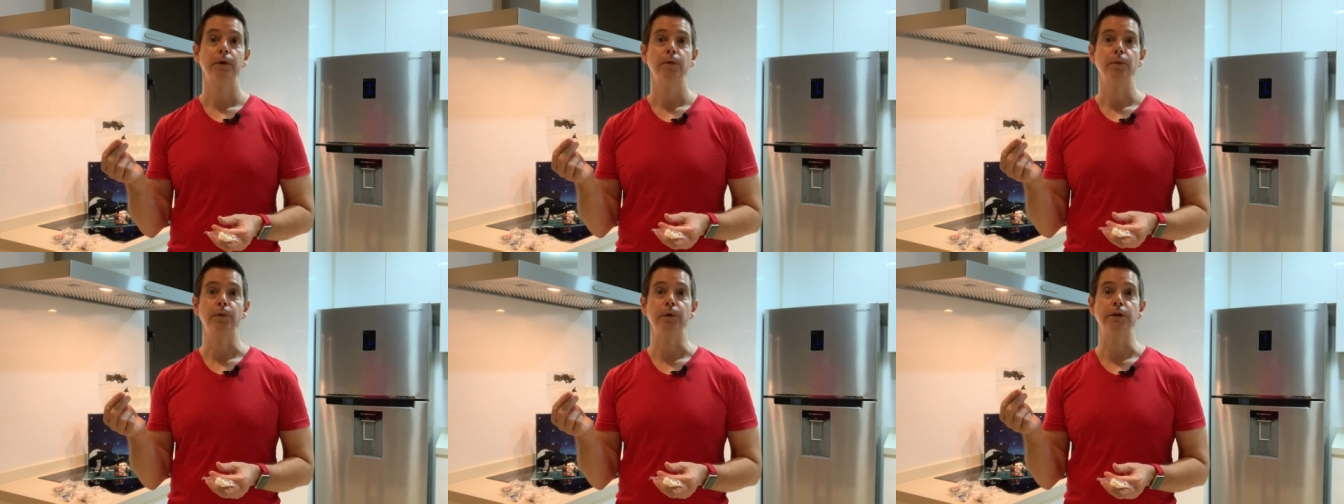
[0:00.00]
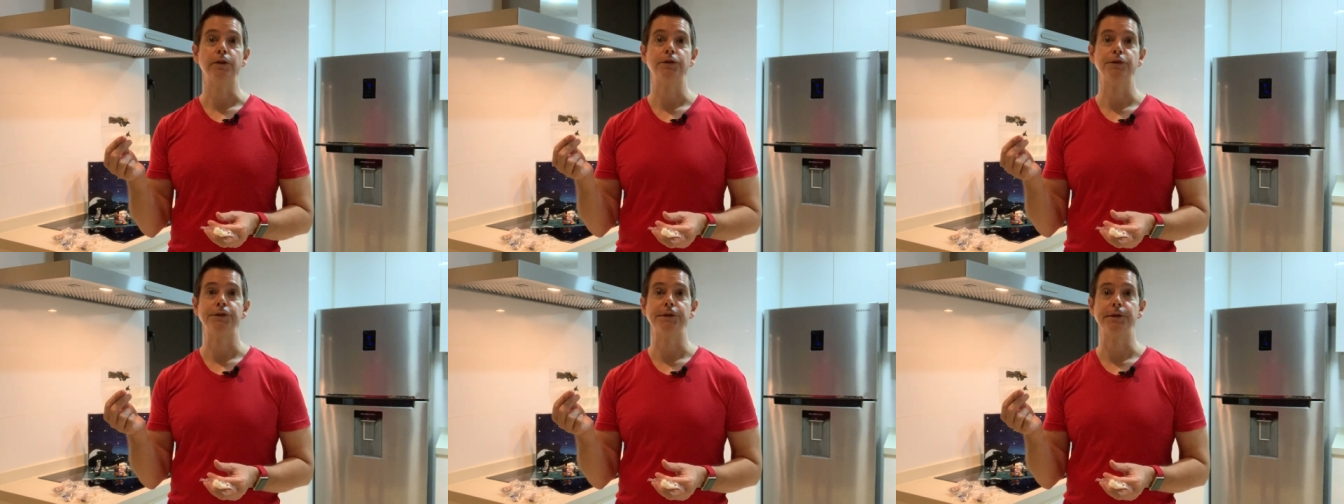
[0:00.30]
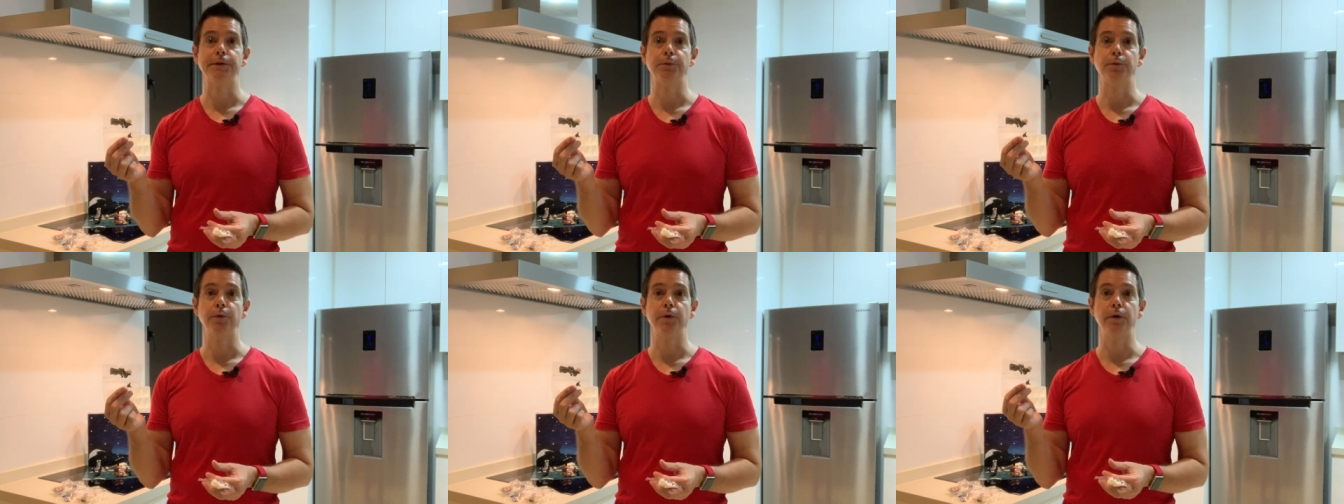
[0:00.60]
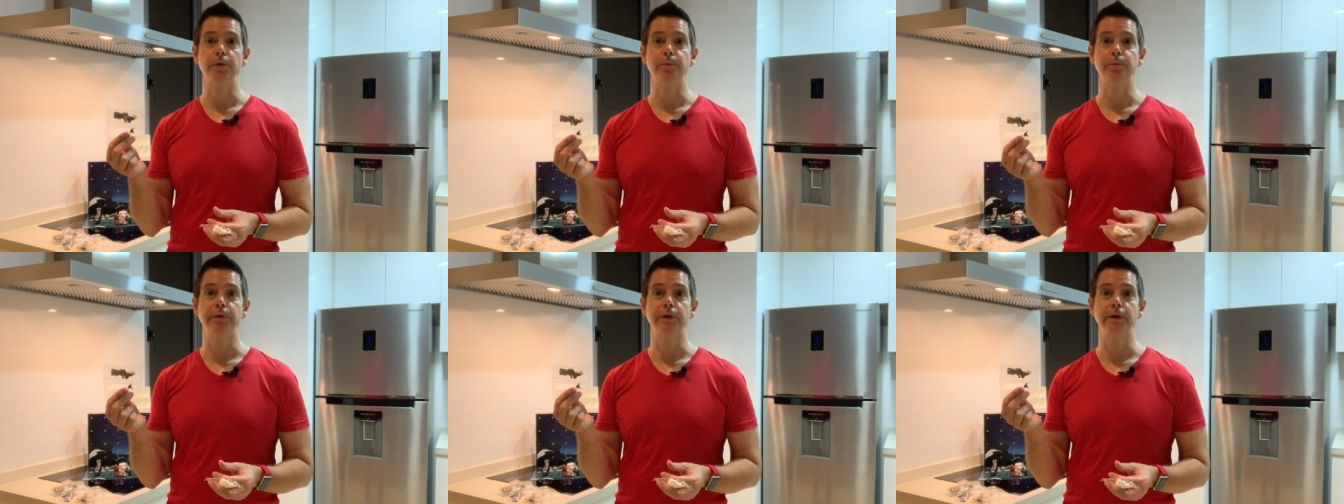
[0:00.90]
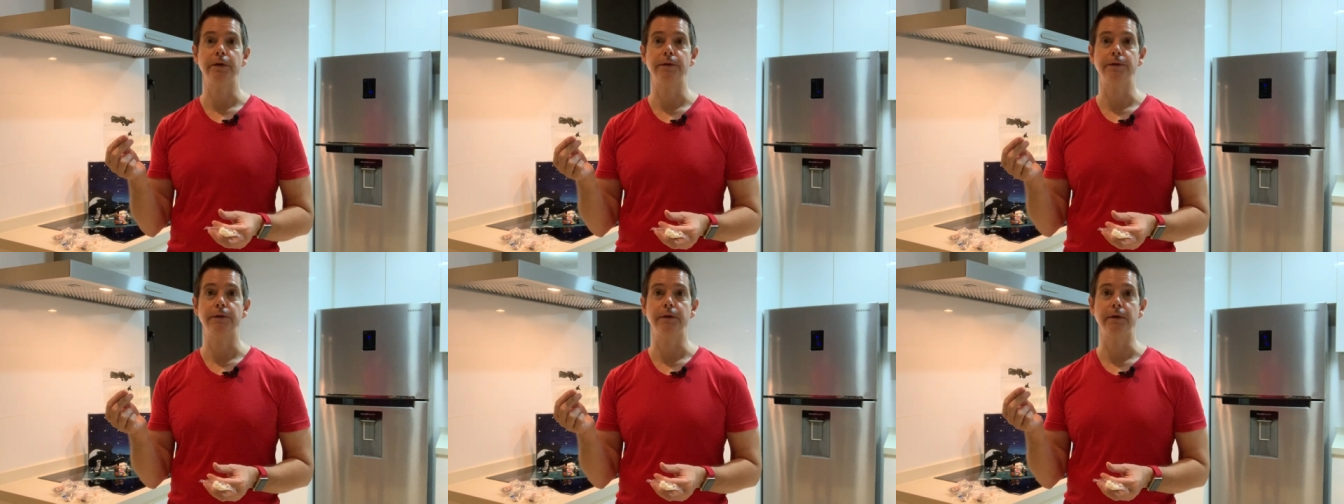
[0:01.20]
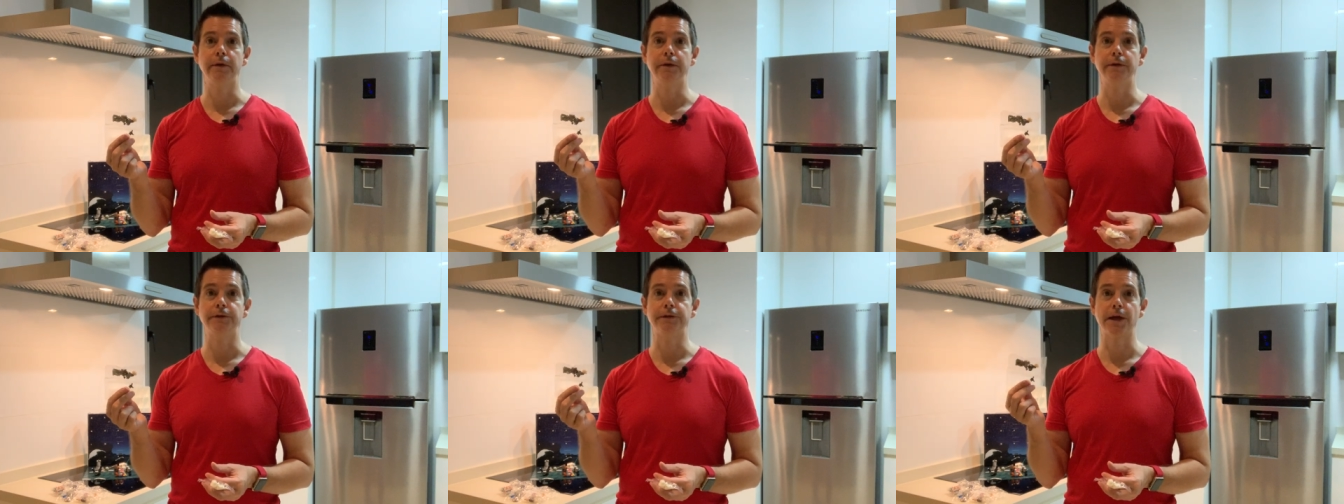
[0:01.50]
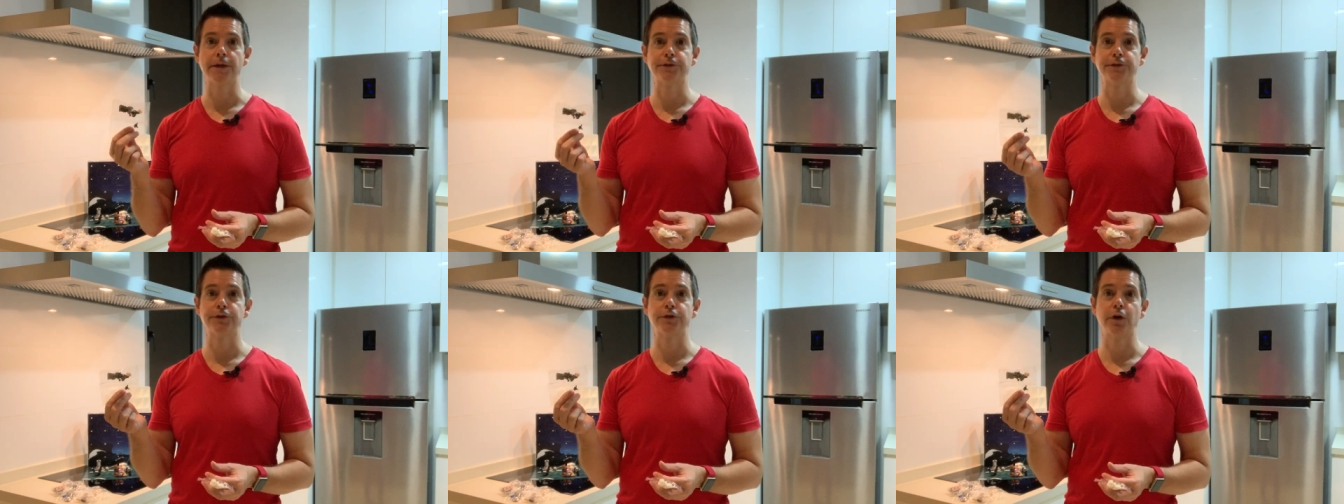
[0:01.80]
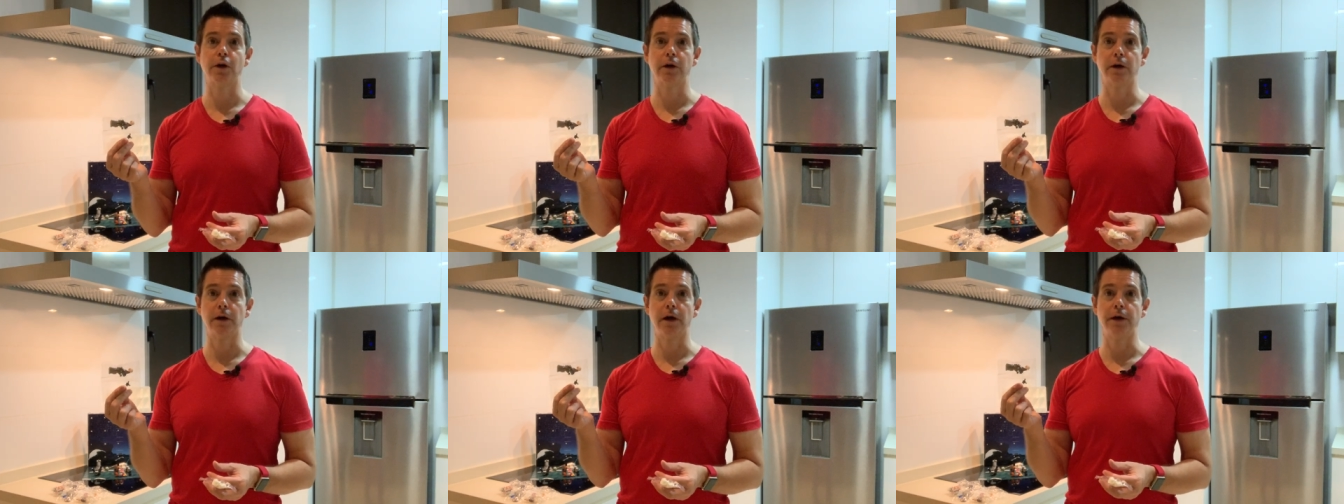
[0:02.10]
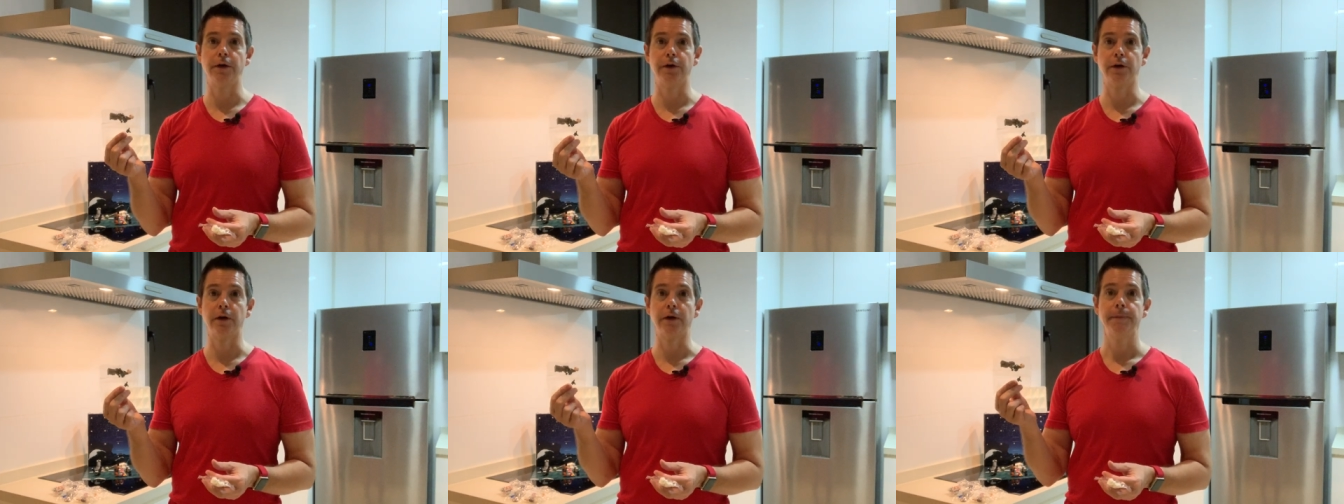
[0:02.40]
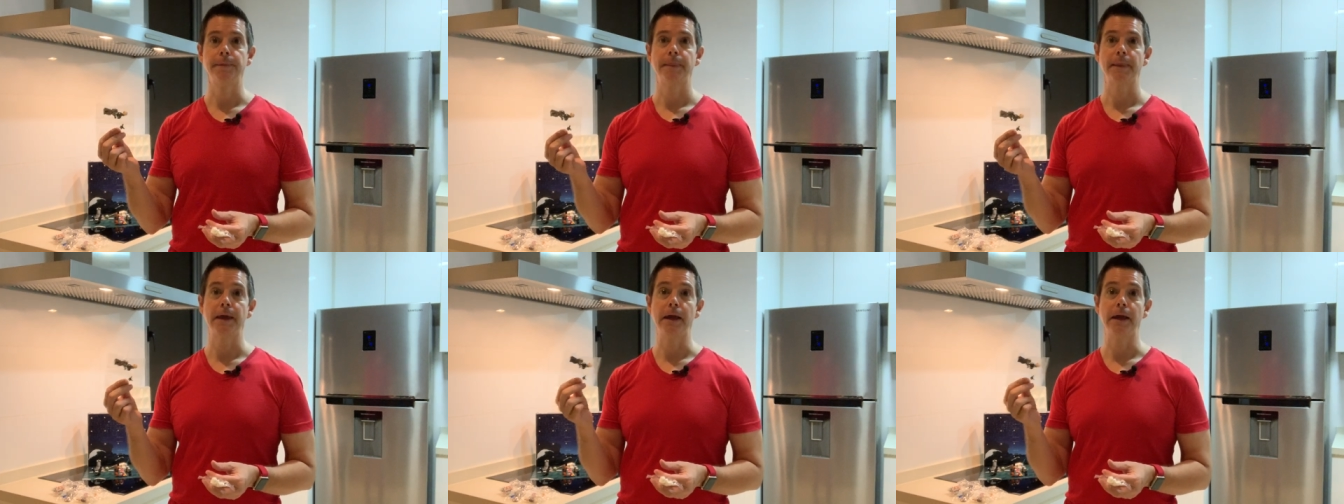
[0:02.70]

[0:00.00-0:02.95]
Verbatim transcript: which uh, will be the Death Star Gunner